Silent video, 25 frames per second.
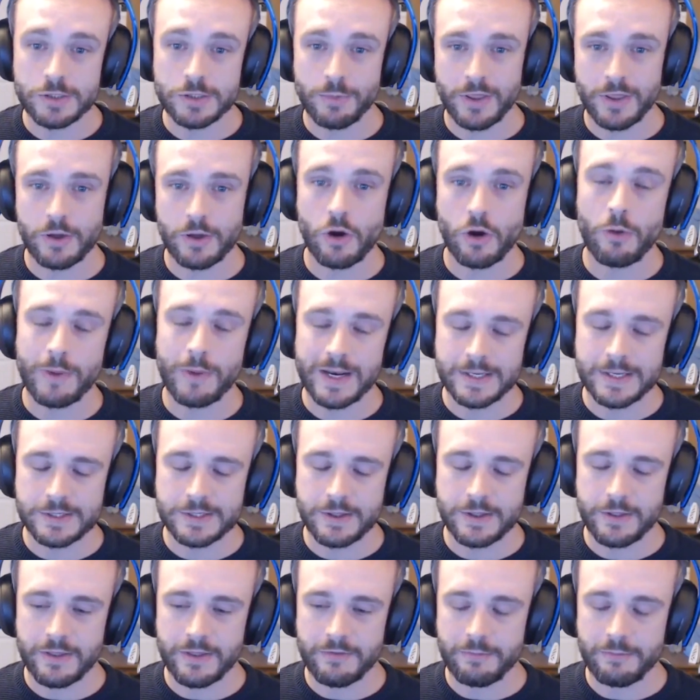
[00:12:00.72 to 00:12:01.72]
some of the
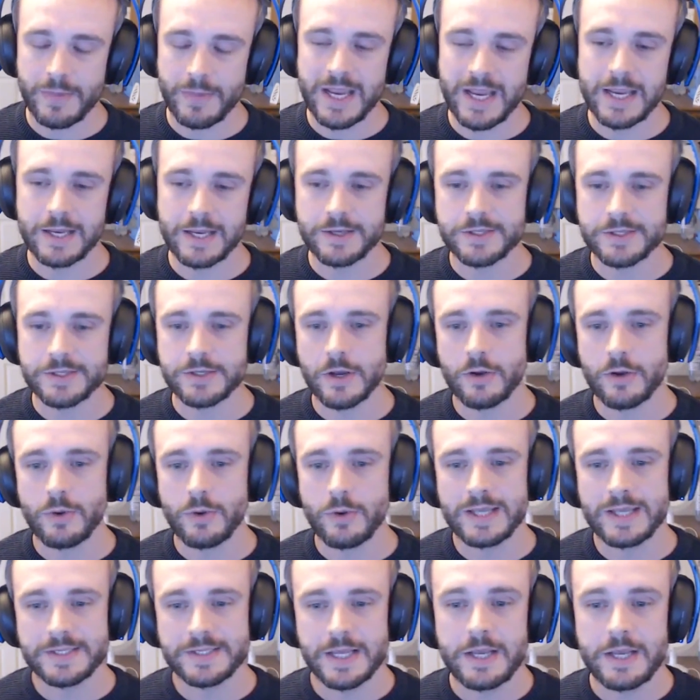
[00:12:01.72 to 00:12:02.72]
comments that they've made.
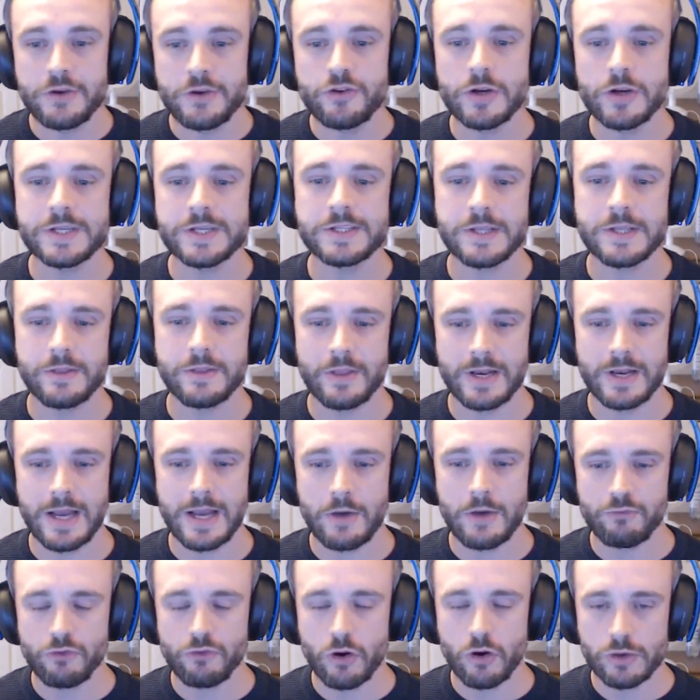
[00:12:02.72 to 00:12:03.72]
So it's interesting that
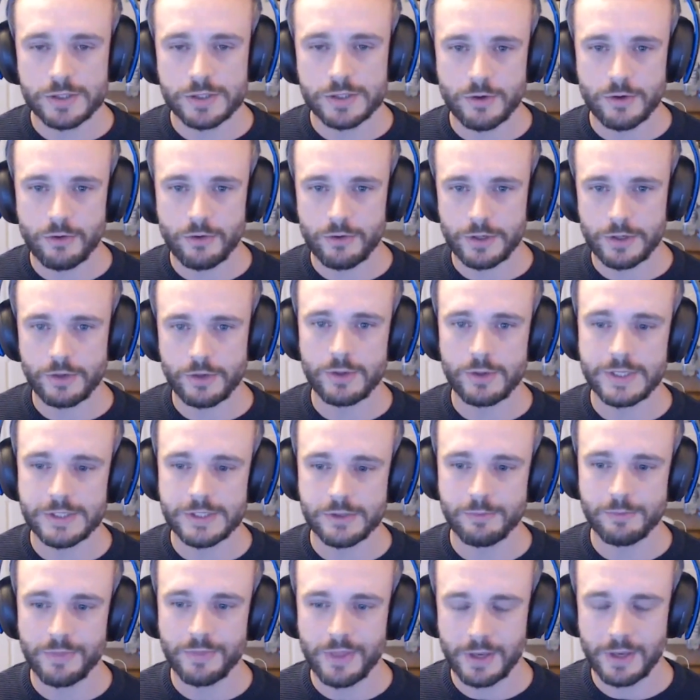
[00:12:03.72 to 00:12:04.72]
now Rockstar are
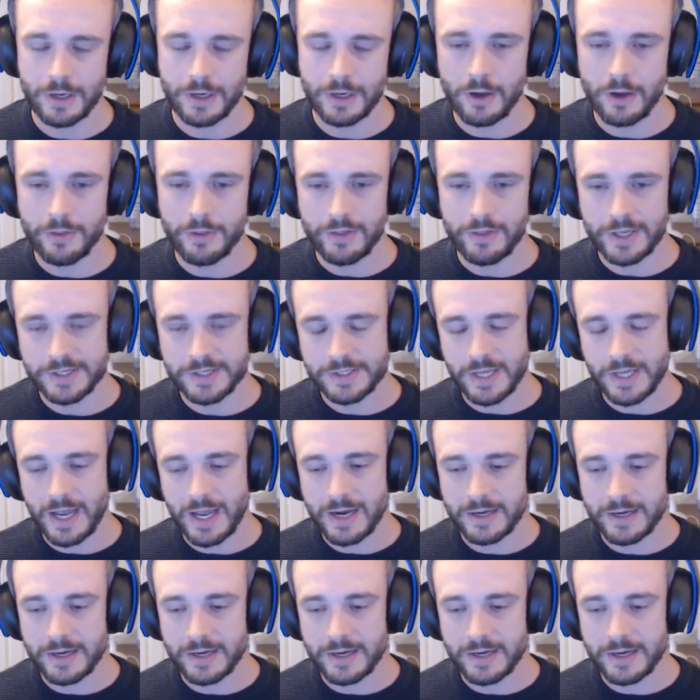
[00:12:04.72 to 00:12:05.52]
doing something like this.